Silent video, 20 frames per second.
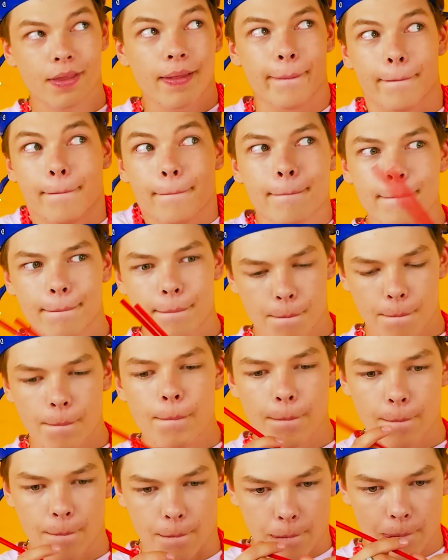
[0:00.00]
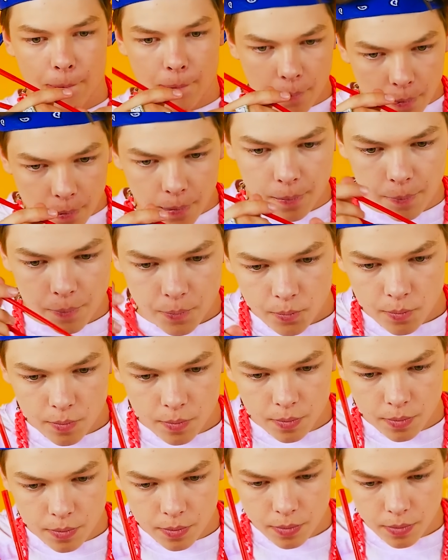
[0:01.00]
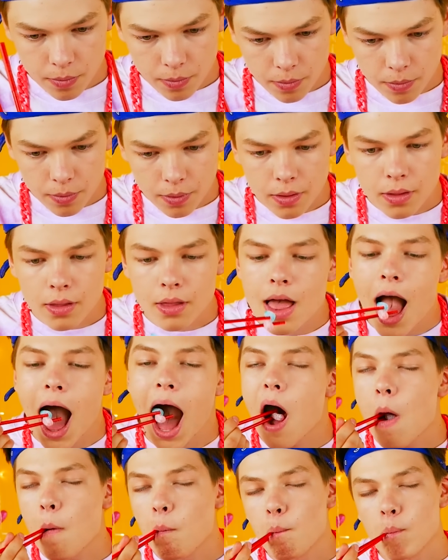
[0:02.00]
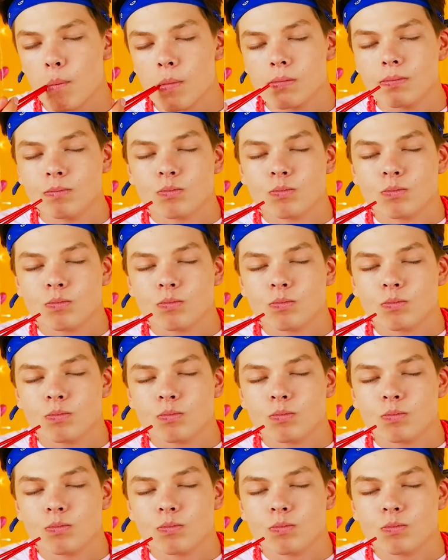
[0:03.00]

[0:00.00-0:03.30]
Will shows off his chopstick skills. Quite impressive.